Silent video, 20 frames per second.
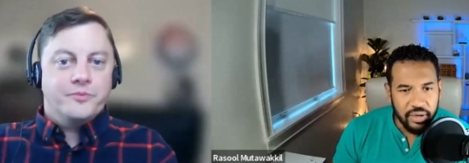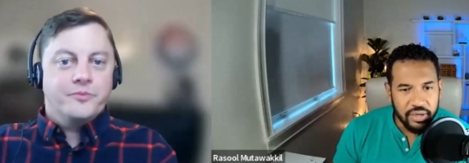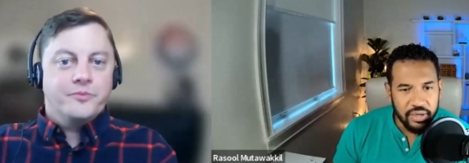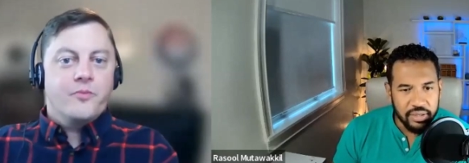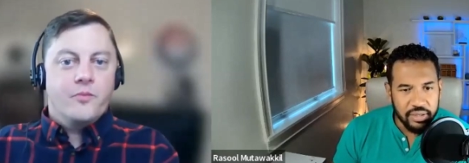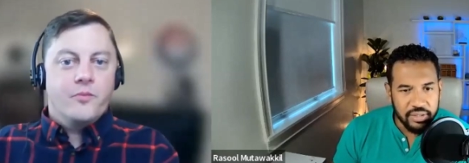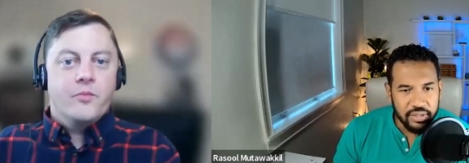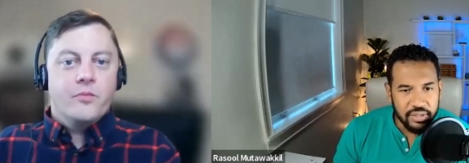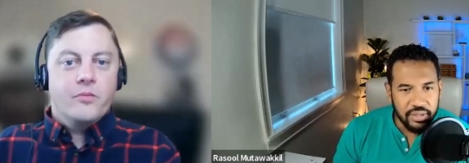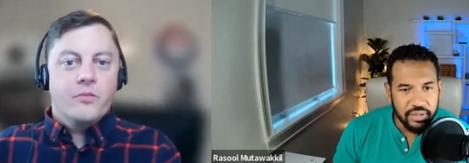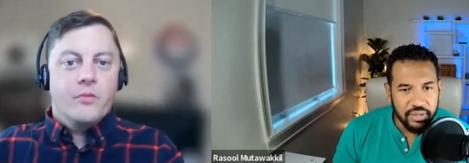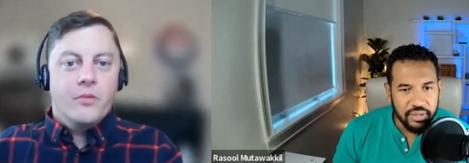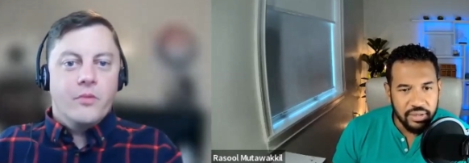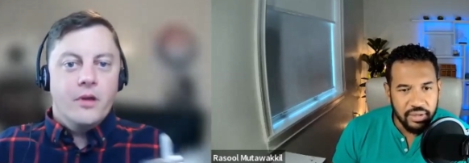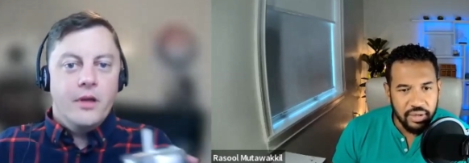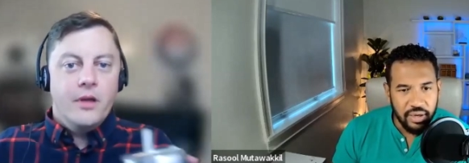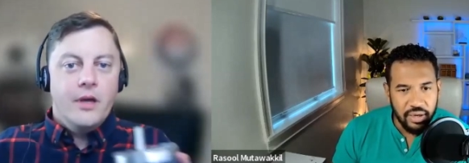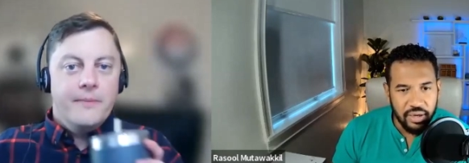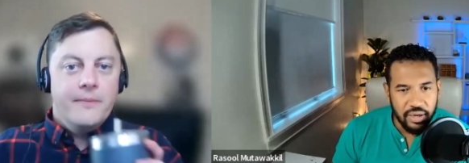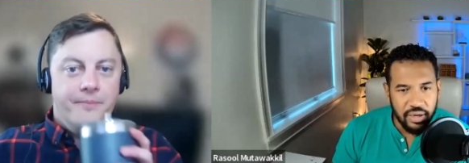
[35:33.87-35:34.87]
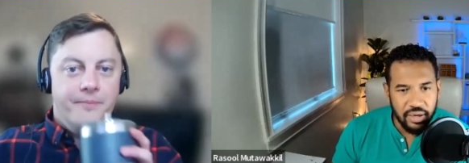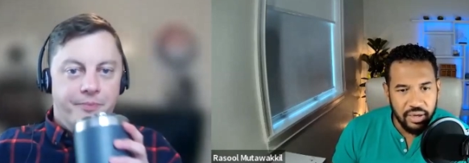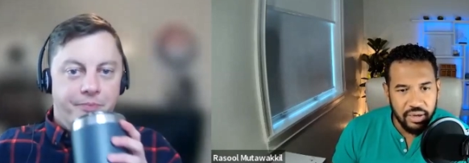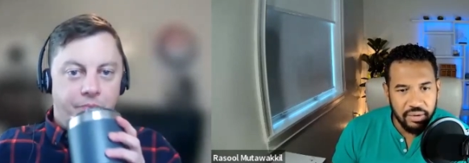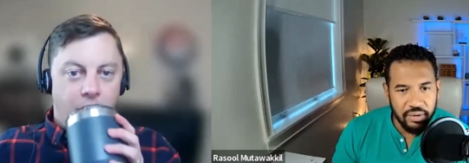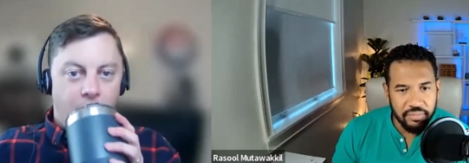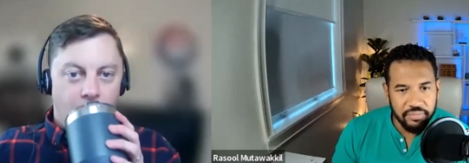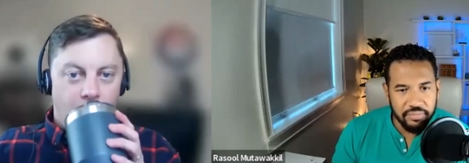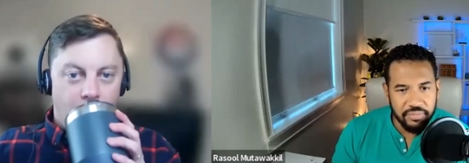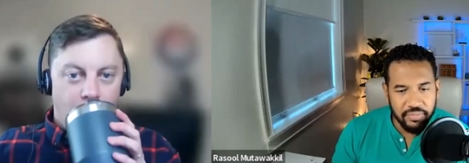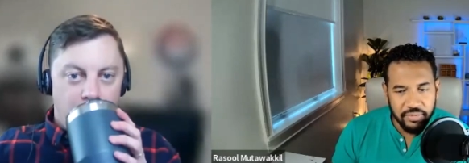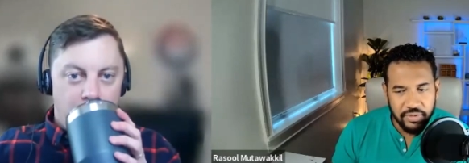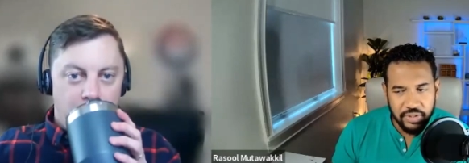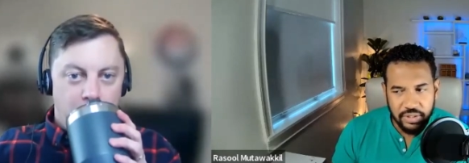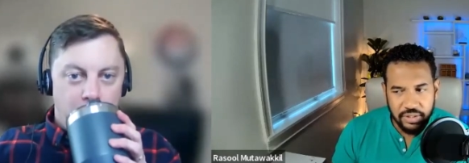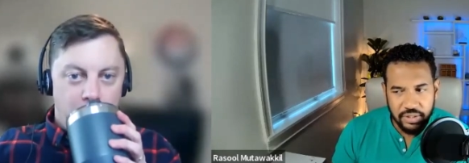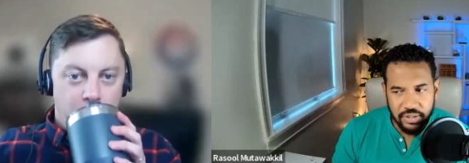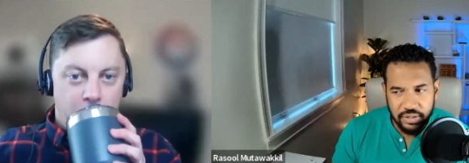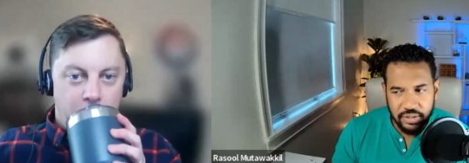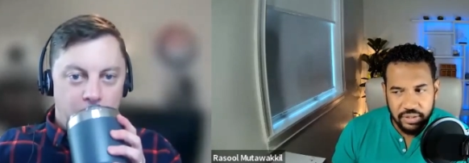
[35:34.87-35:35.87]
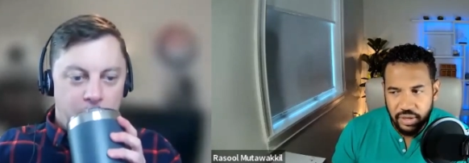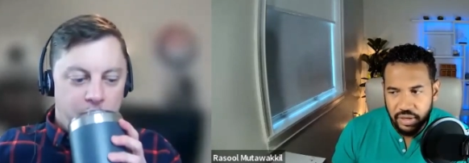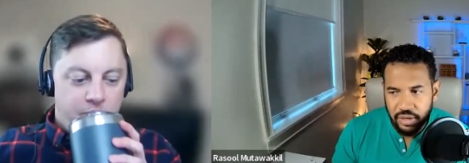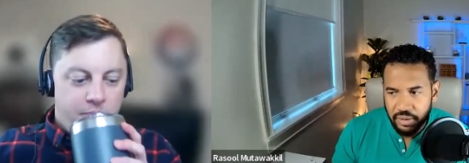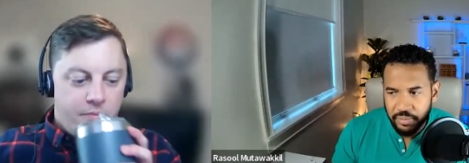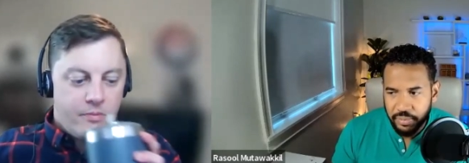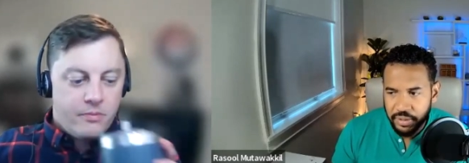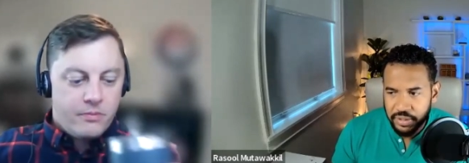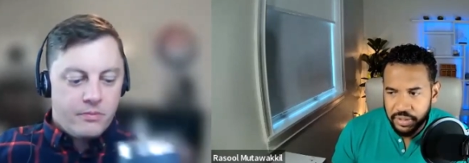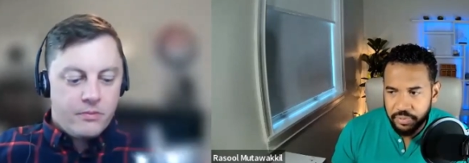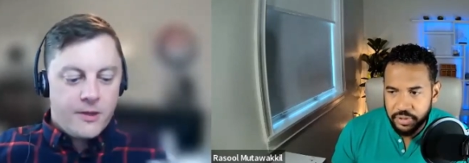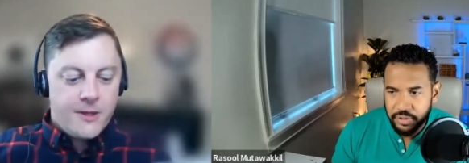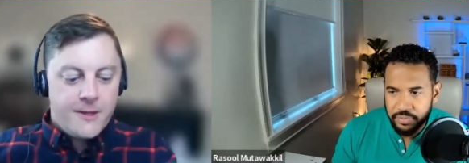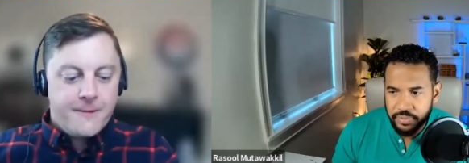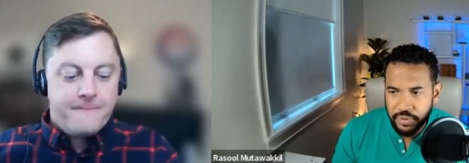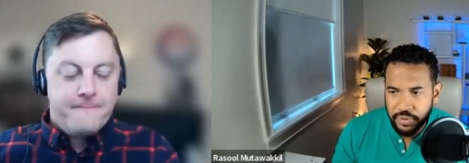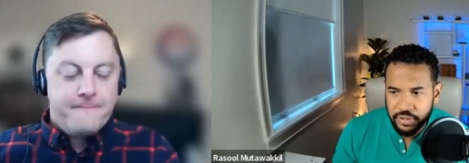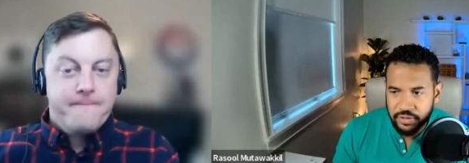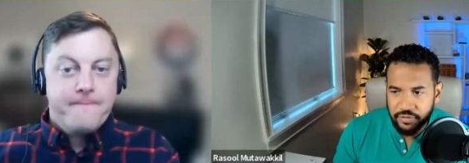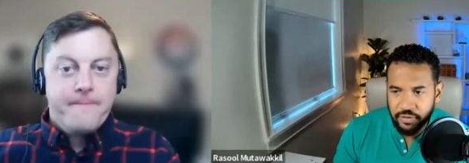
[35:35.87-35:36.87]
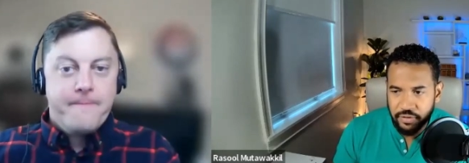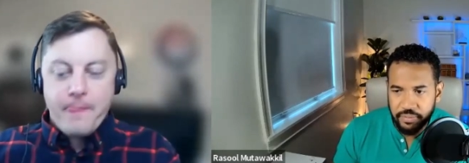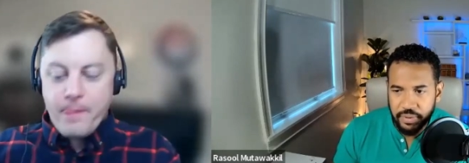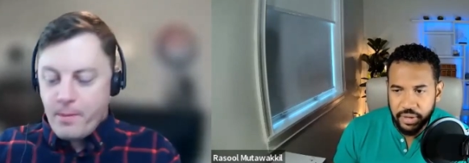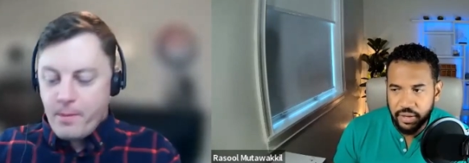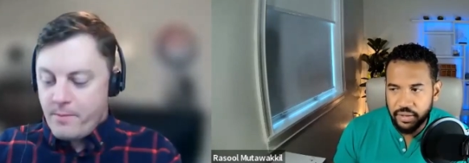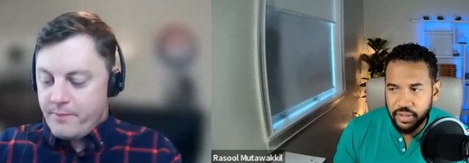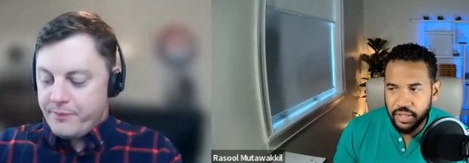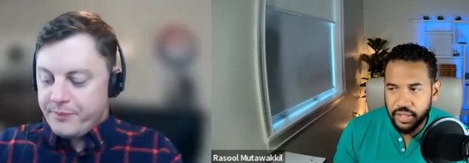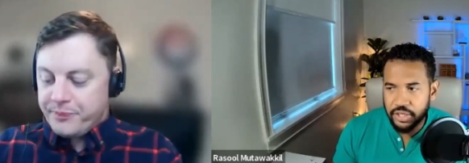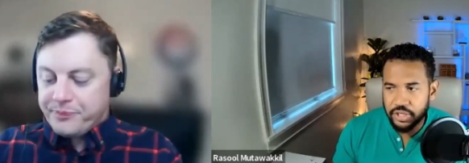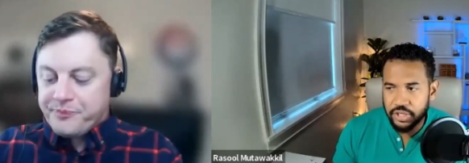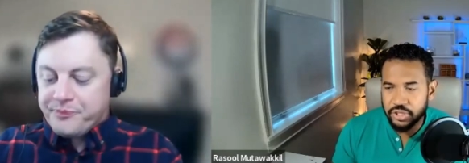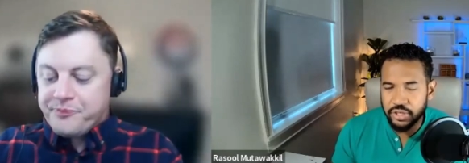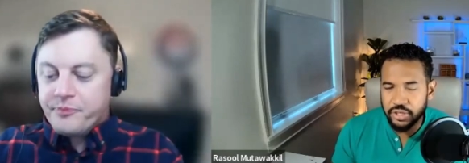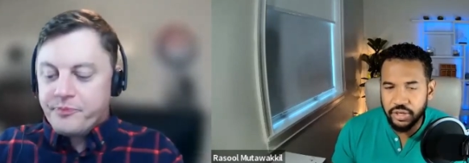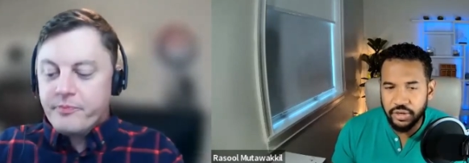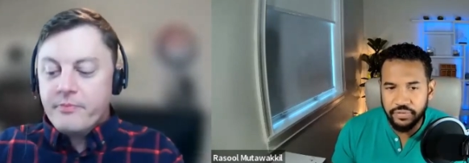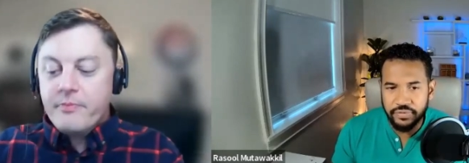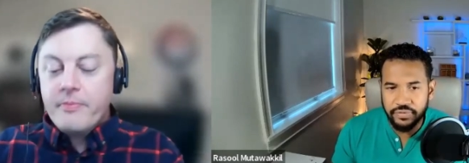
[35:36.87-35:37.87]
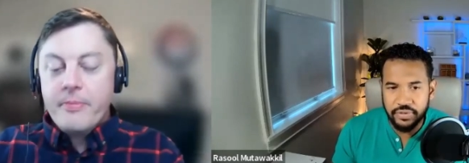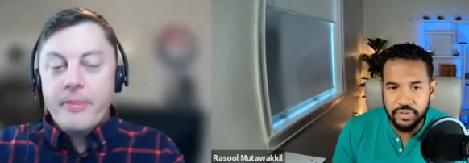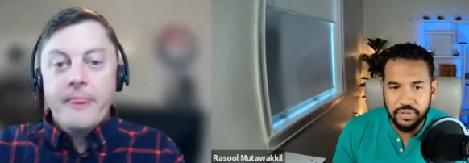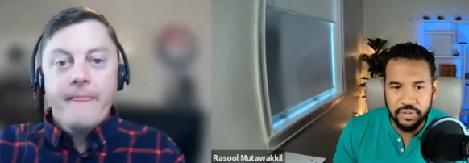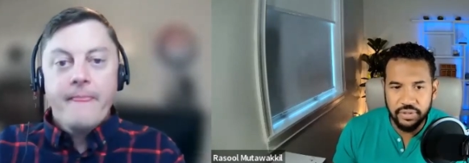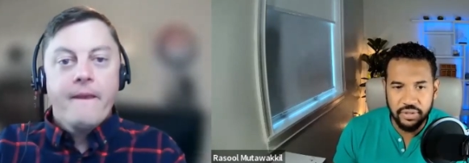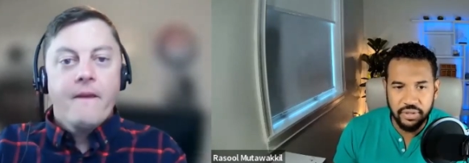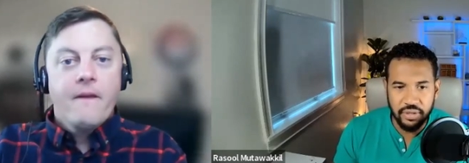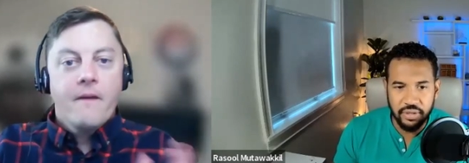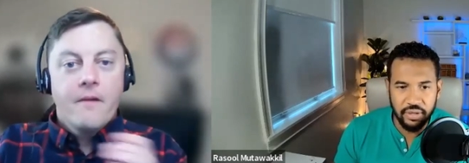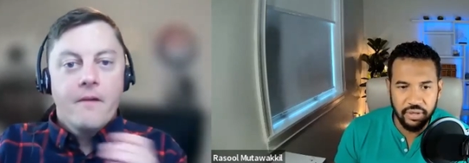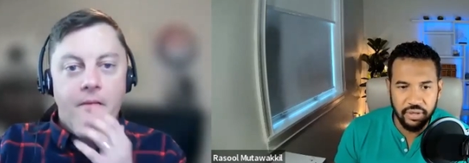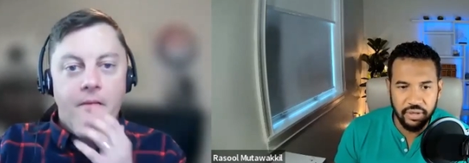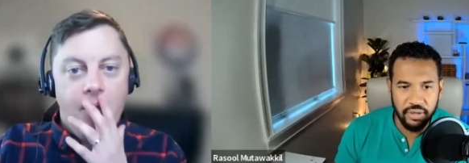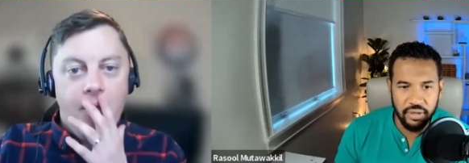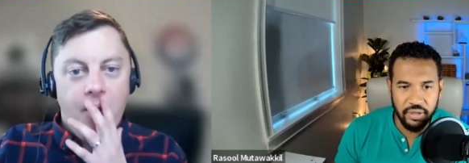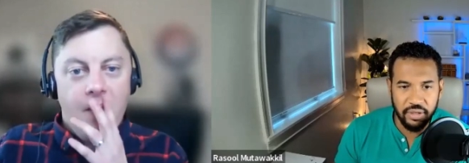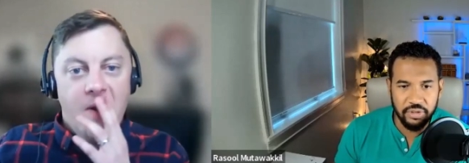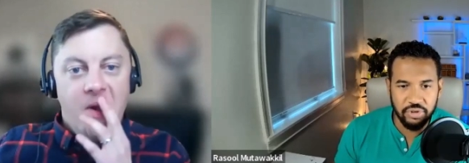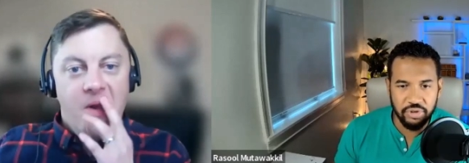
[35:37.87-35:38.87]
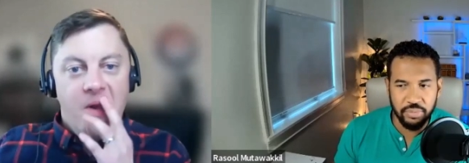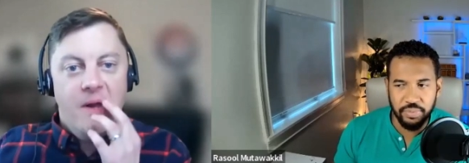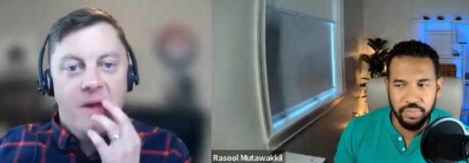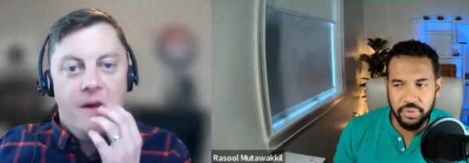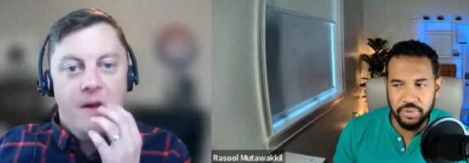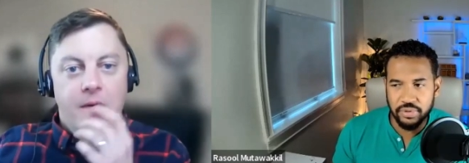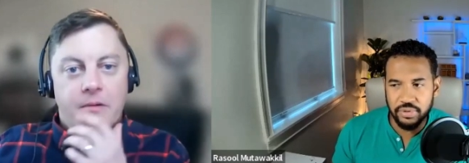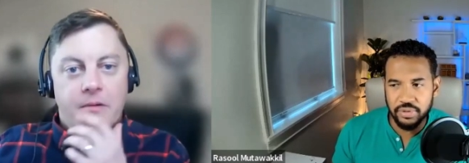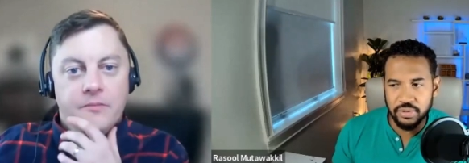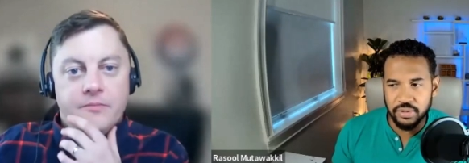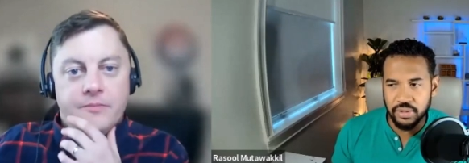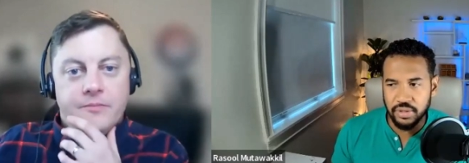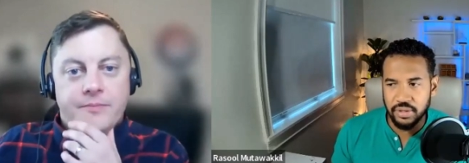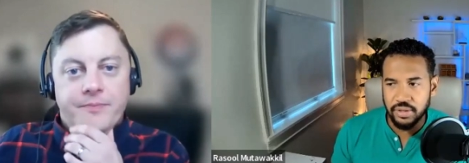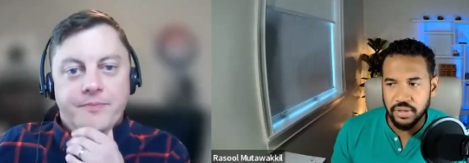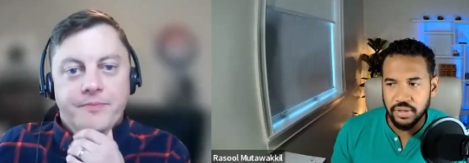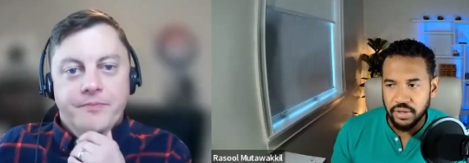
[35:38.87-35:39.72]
Speaker 1: honestly. Yeah. Um, just to talk about the perspective of making that shift uh, interpersonally.